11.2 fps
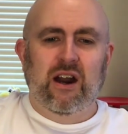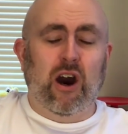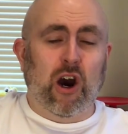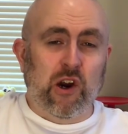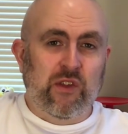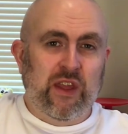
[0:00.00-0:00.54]

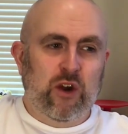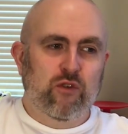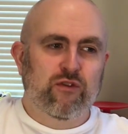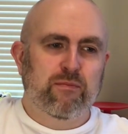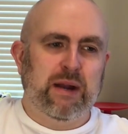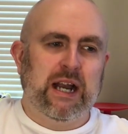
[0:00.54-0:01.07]
Are they
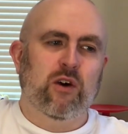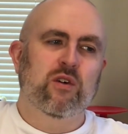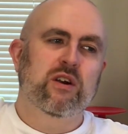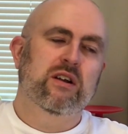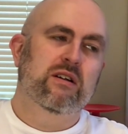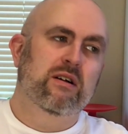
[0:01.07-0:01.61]

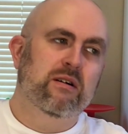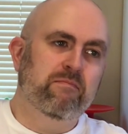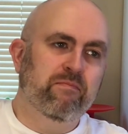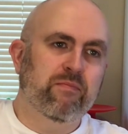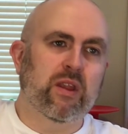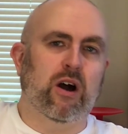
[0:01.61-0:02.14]
overpowered?
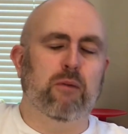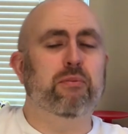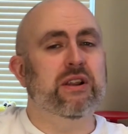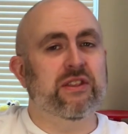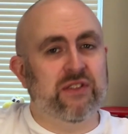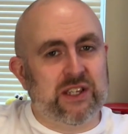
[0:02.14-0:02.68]
I'll put
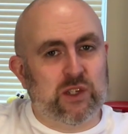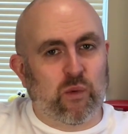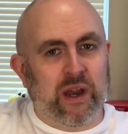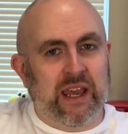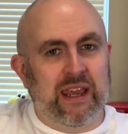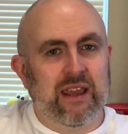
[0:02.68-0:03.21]
it this
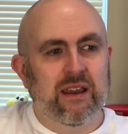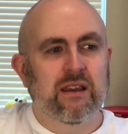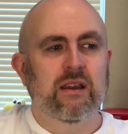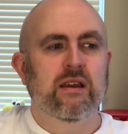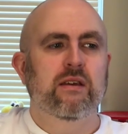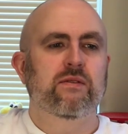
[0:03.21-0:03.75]
way.
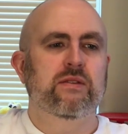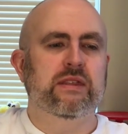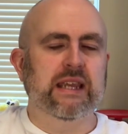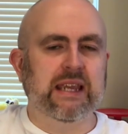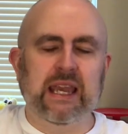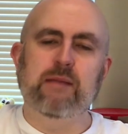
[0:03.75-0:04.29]
The
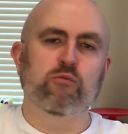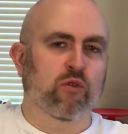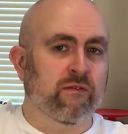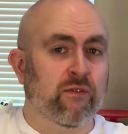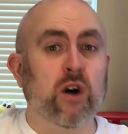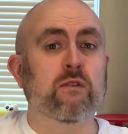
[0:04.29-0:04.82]
game
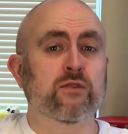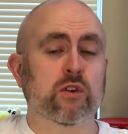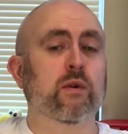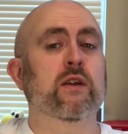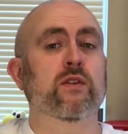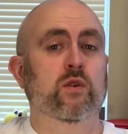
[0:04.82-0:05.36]
revolves
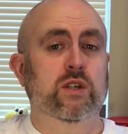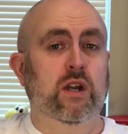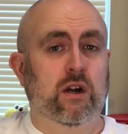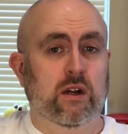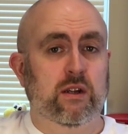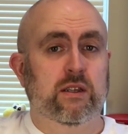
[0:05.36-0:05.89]
around those
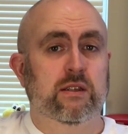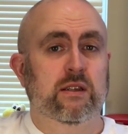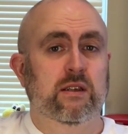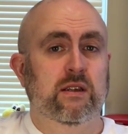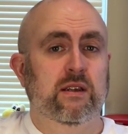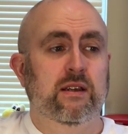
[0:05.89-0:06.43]
cards.
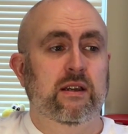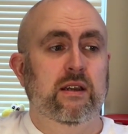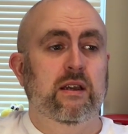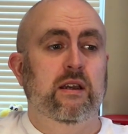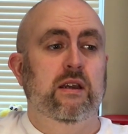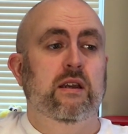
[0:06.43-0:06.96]

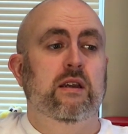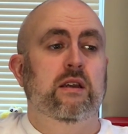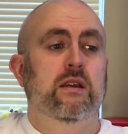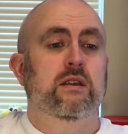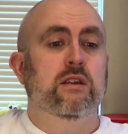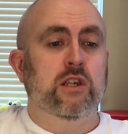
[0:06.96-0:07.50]

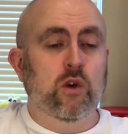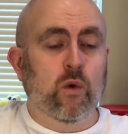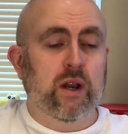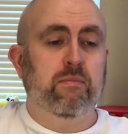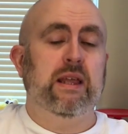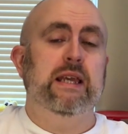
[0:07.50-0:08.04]
You want
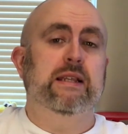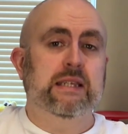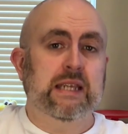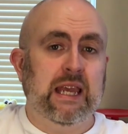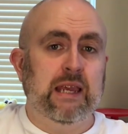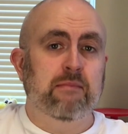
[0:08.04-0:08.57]
to play this
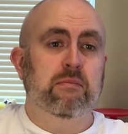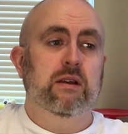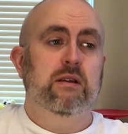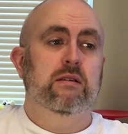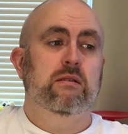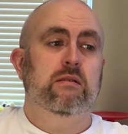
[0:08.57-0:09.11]
game,
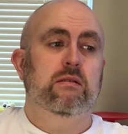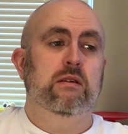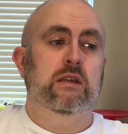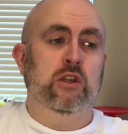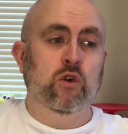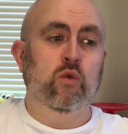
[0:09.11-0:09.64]

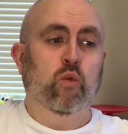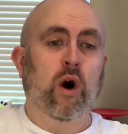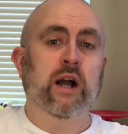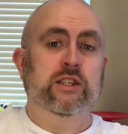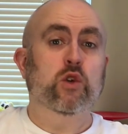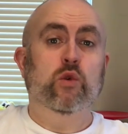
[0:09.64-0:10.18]
you
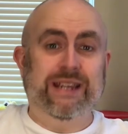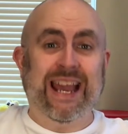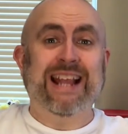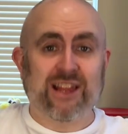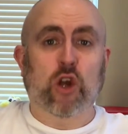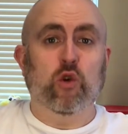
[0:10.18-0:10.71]
want to
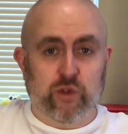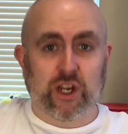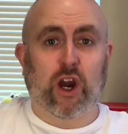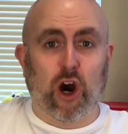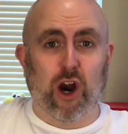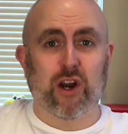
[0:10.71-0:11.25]
get those
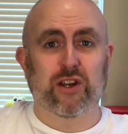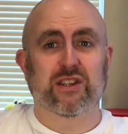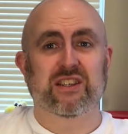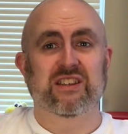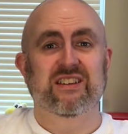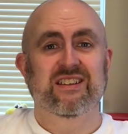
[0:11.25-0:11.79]

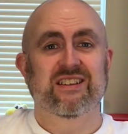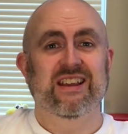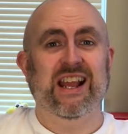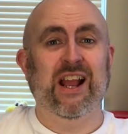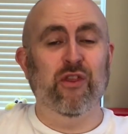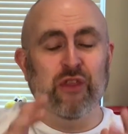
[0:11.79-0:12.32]
cards,
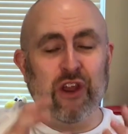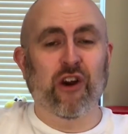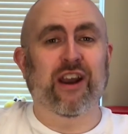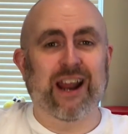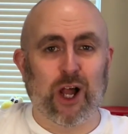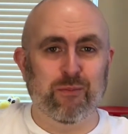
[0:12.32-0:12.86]
and they're
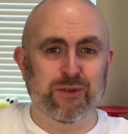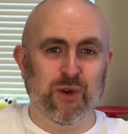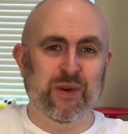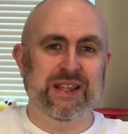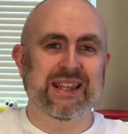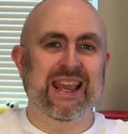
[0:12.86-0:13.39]
going to help you
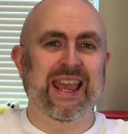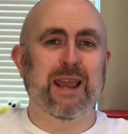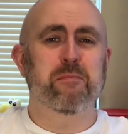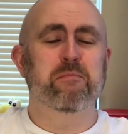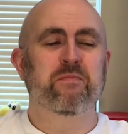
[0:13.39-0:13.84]
win the game.